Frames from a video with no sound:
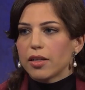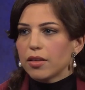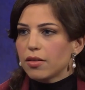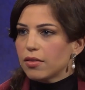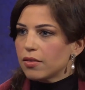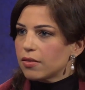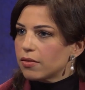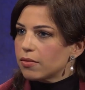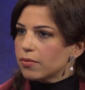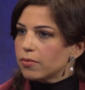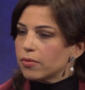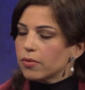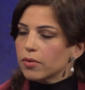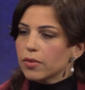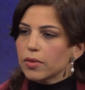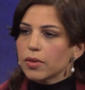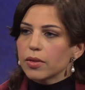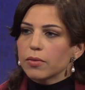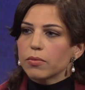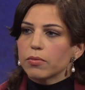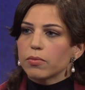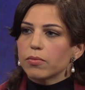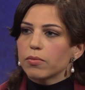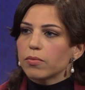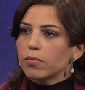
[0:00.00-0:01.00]
it's
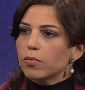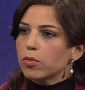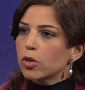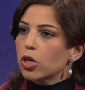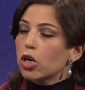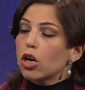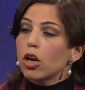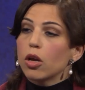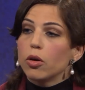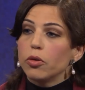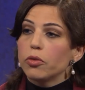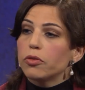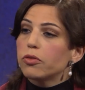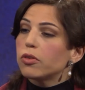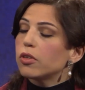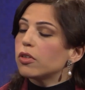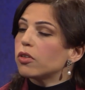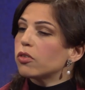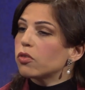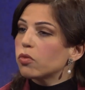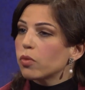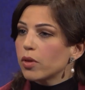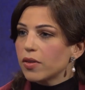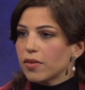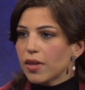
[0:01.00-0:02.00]
close to the
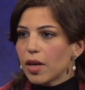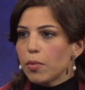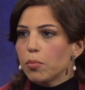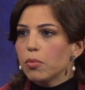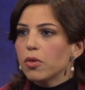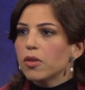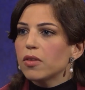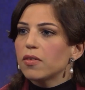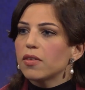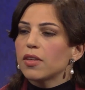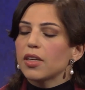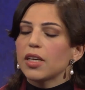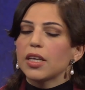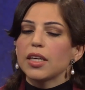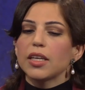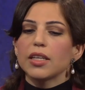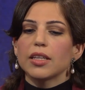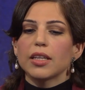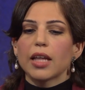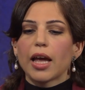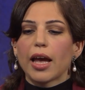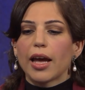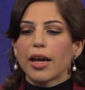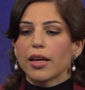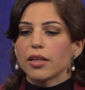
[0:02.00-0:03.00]
Swiss embassy,
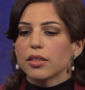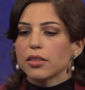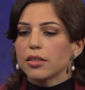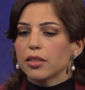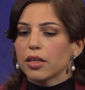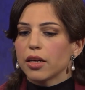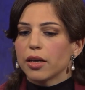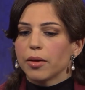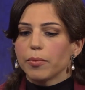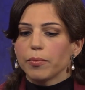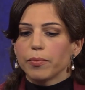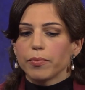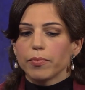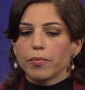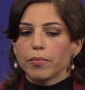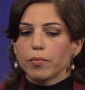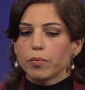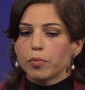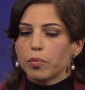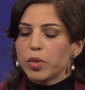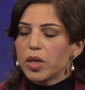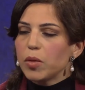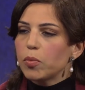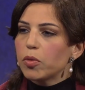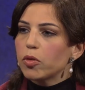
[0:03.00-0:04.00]
that
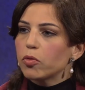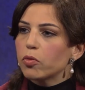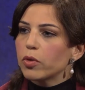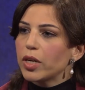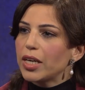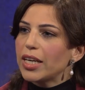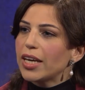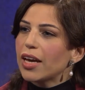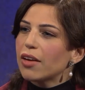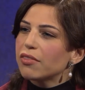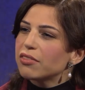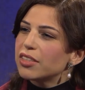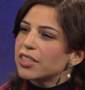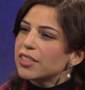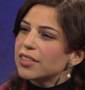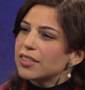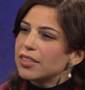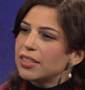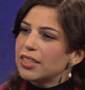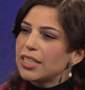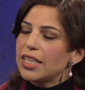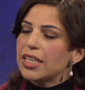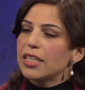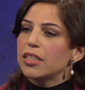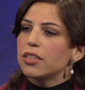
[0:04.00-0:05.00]
people really have this
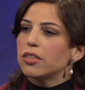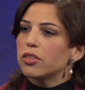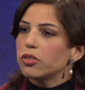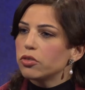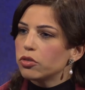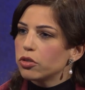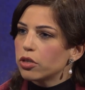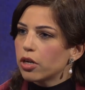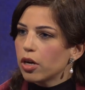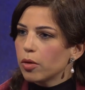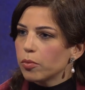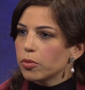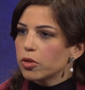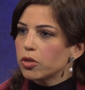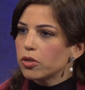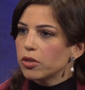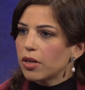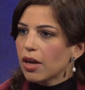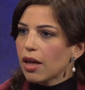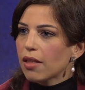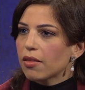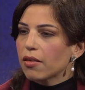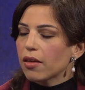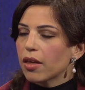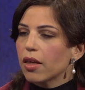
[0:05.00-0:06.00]
need to come
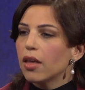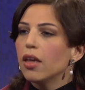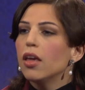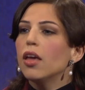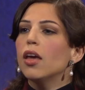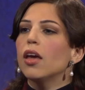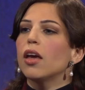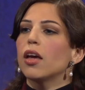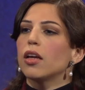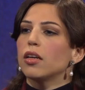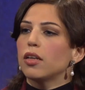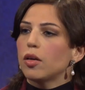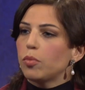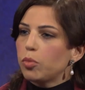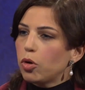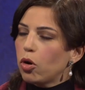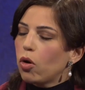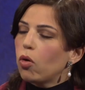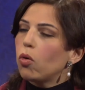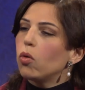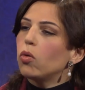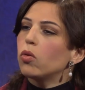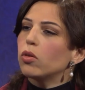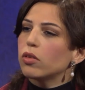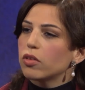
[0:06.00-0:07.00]
together and
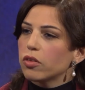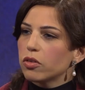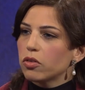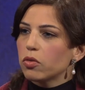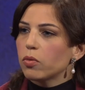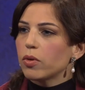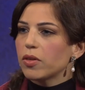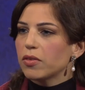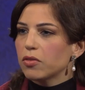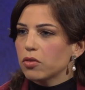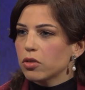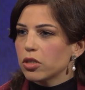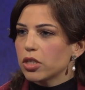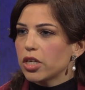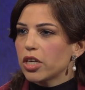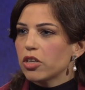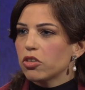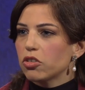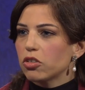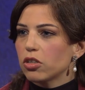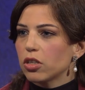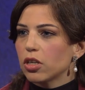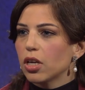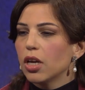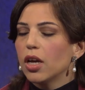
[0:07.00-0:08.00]
uphold a Swiss
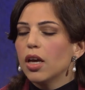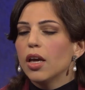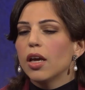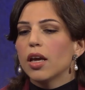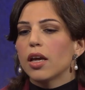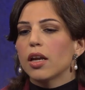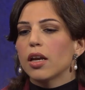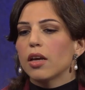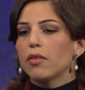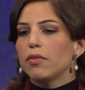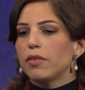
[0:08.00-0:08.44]
tradition. And I